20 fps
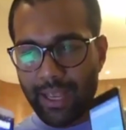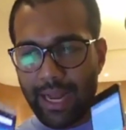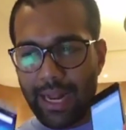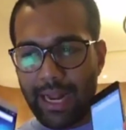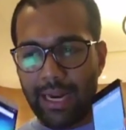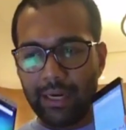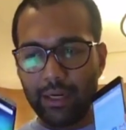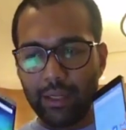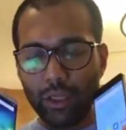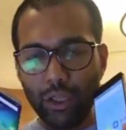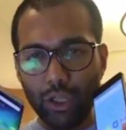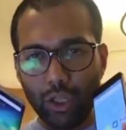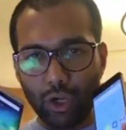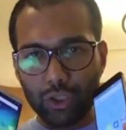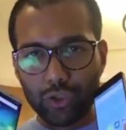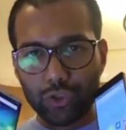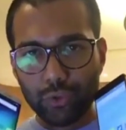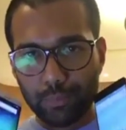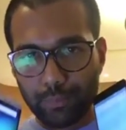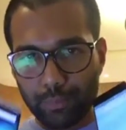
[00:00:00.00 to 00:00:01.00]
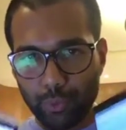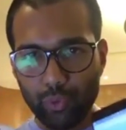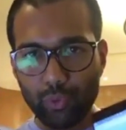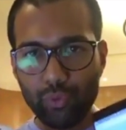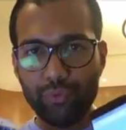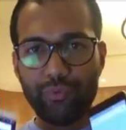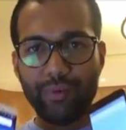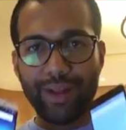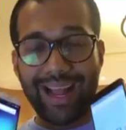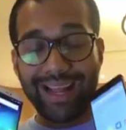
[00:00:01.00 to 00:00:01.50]
and a lot to
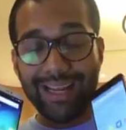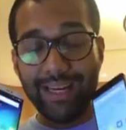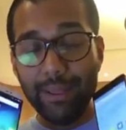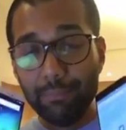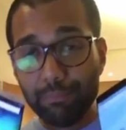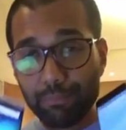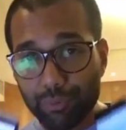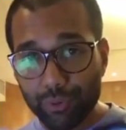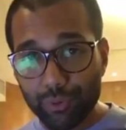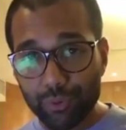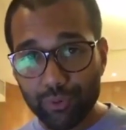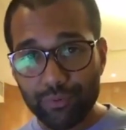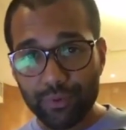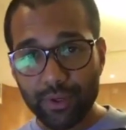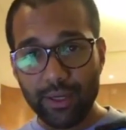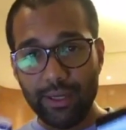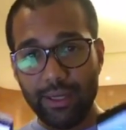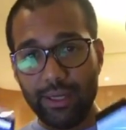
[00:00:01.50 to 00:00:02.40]
prove and improve